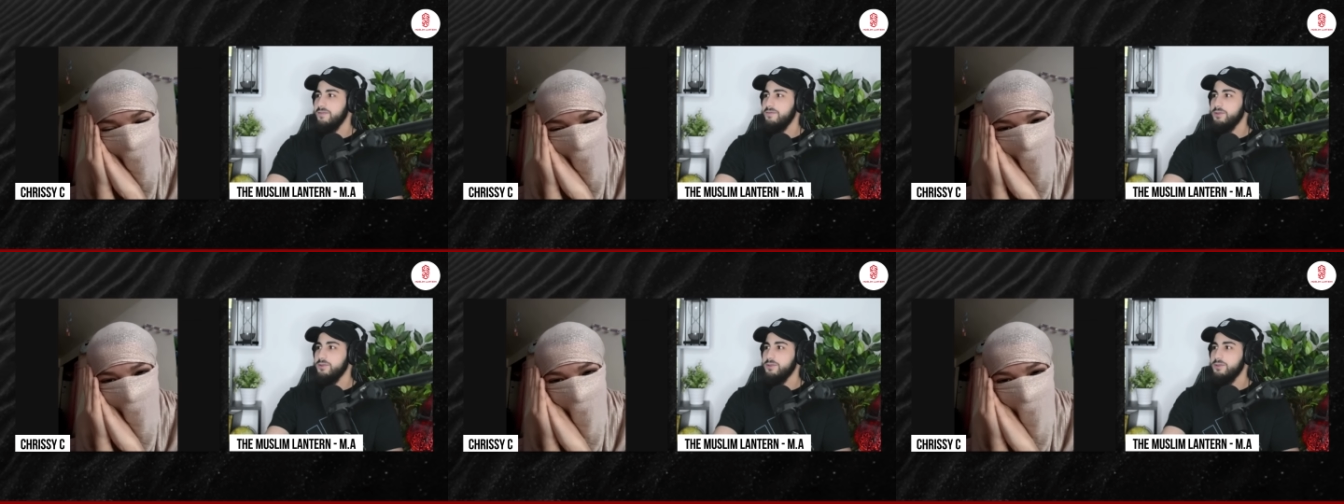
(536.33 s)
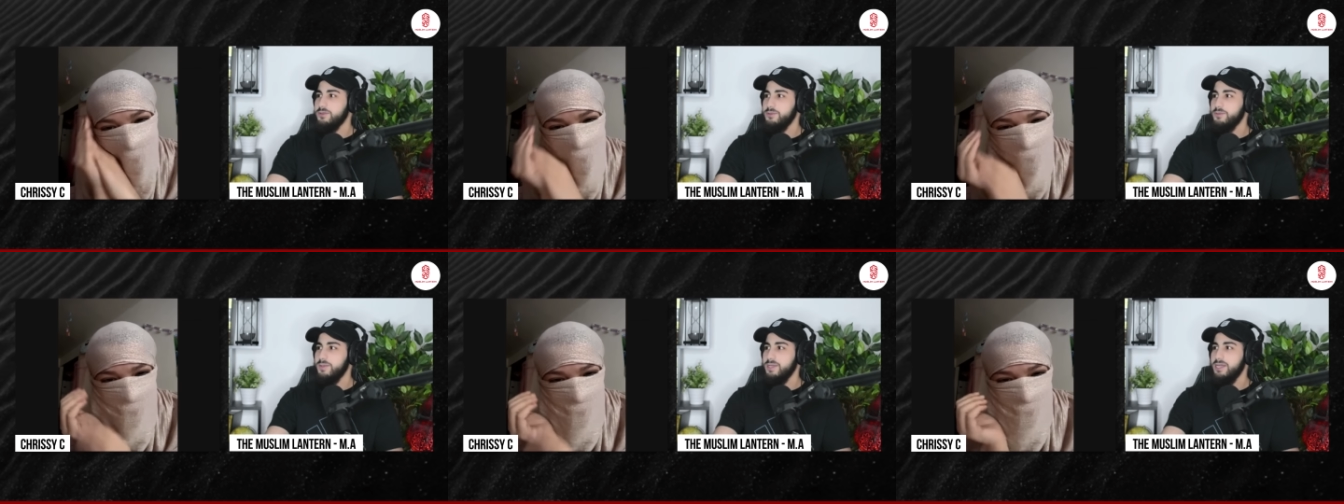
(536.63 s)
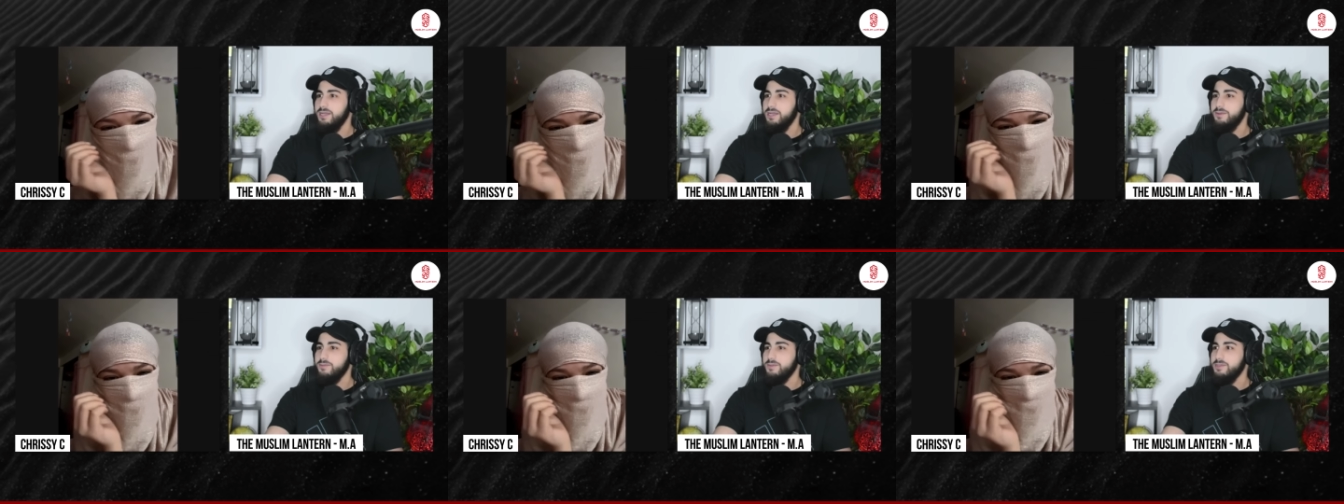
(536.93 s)
for you to become
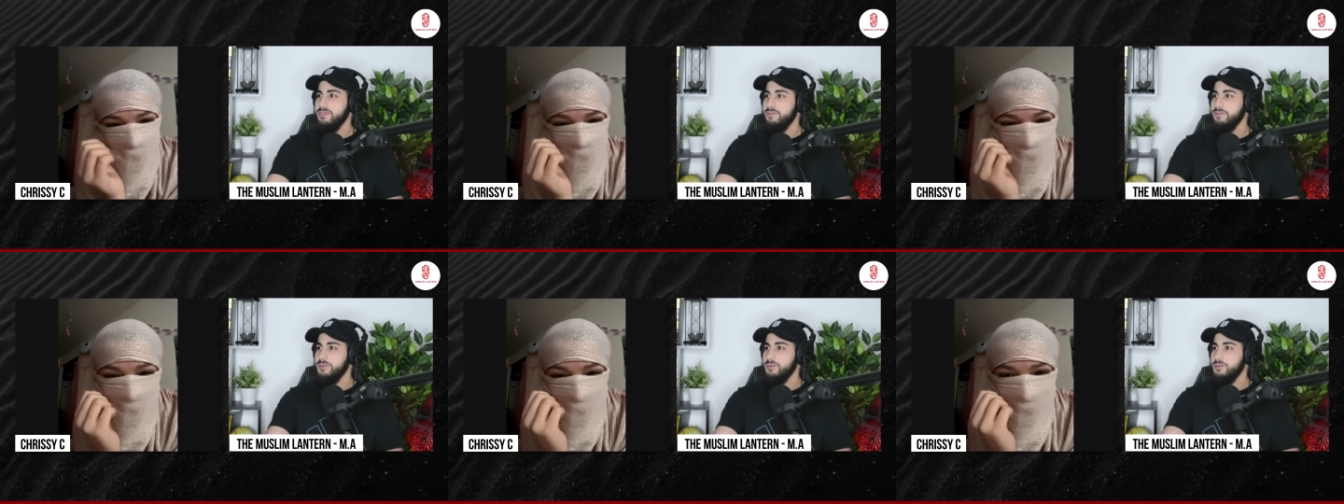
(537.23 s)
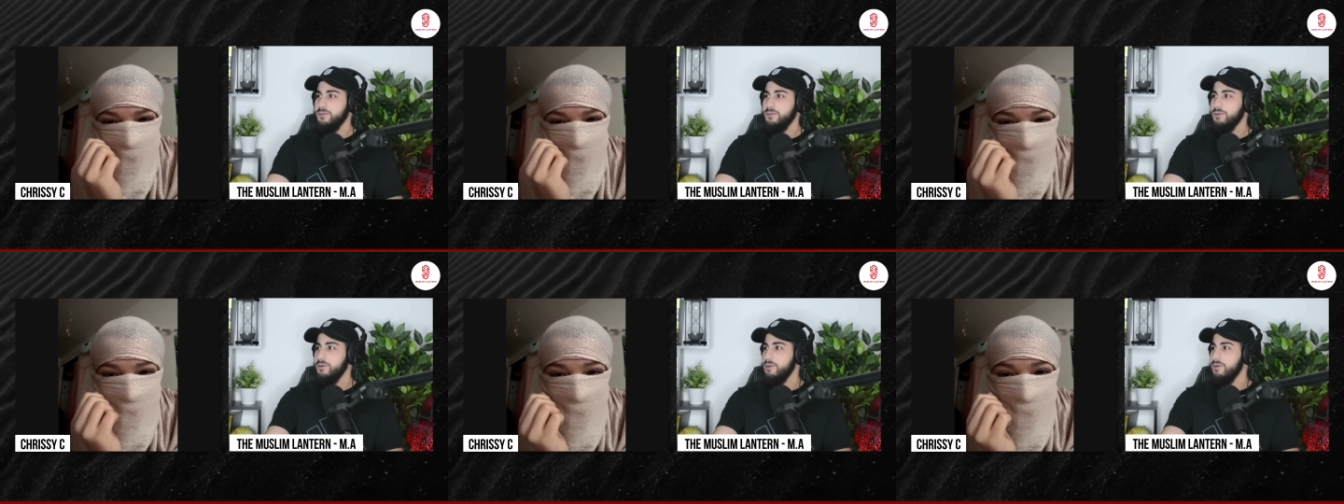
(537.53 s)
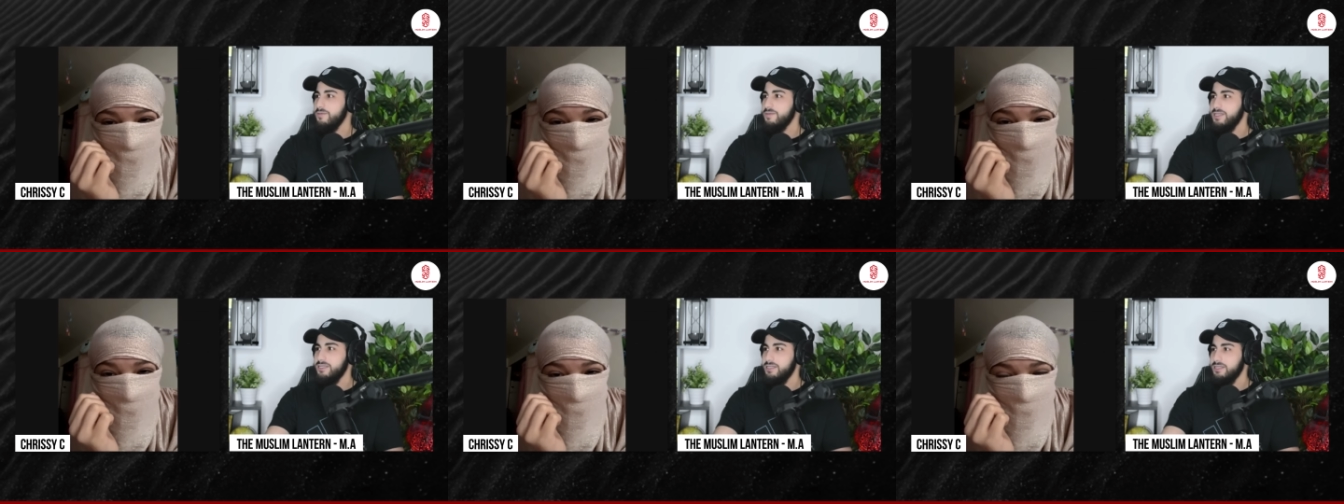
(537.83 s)
a muslim soon all of
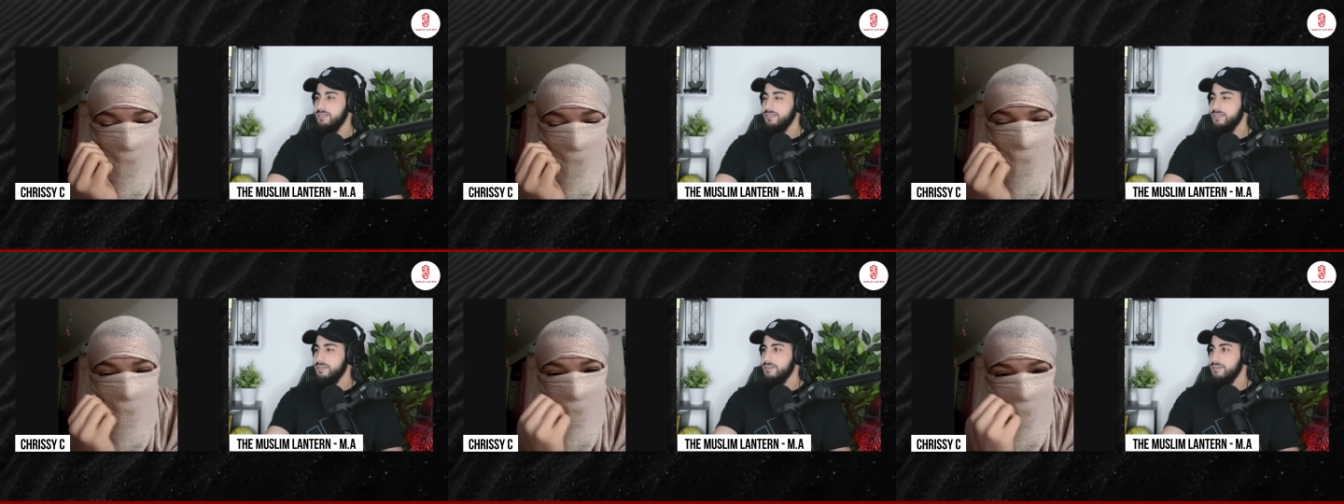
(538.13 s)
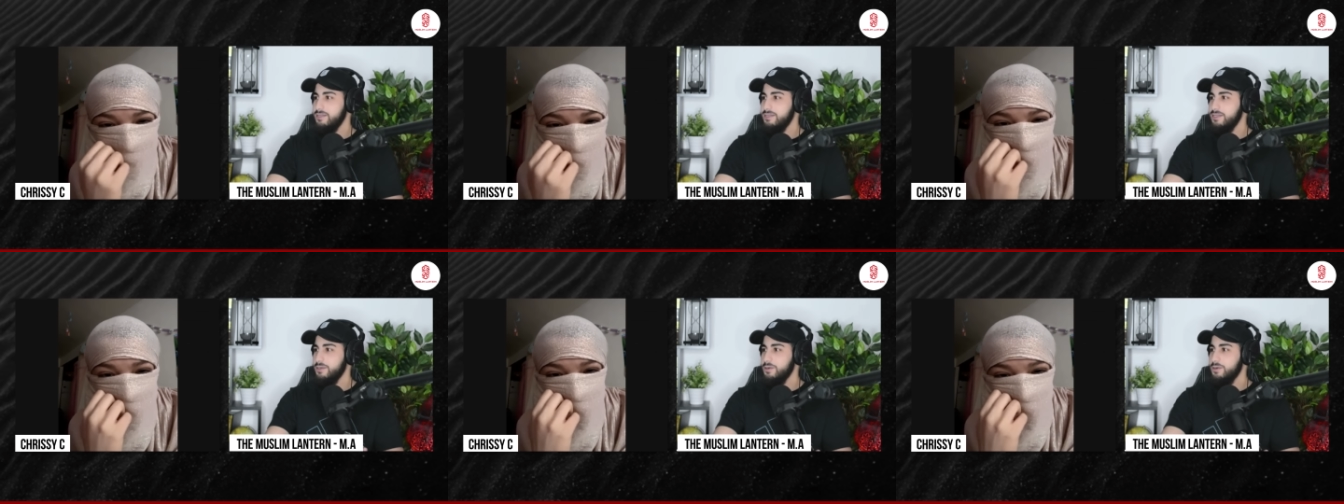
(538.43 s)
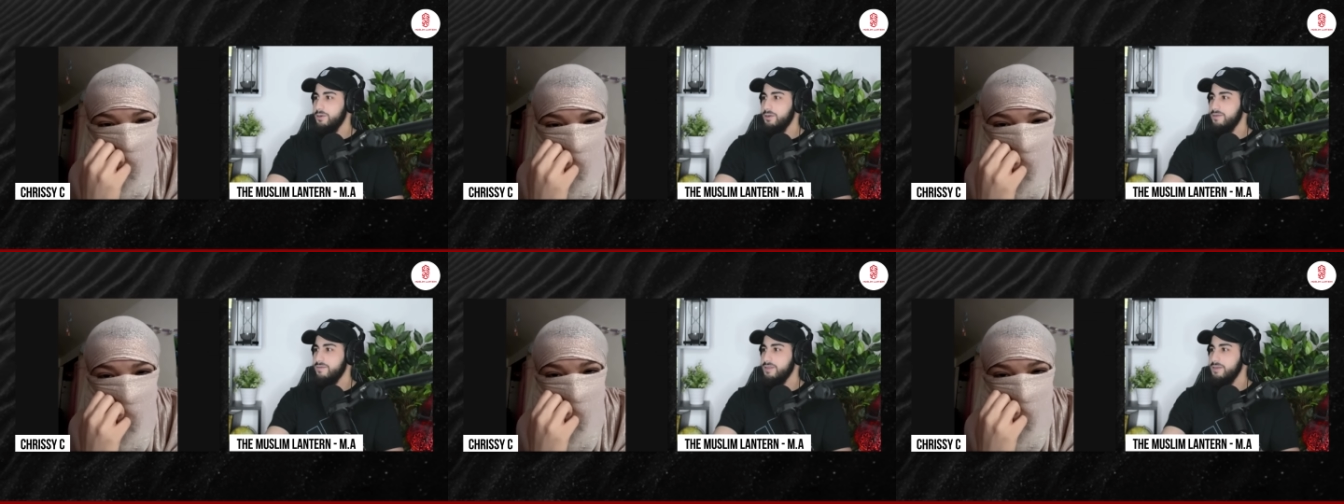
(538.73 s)
these are sisters you know
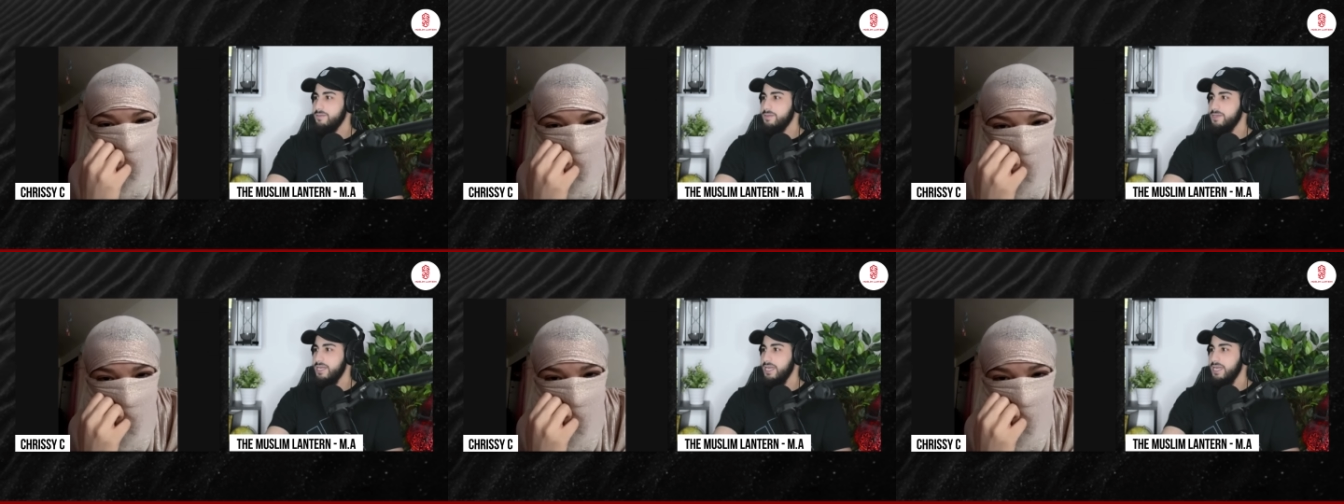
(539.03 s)
all of them they're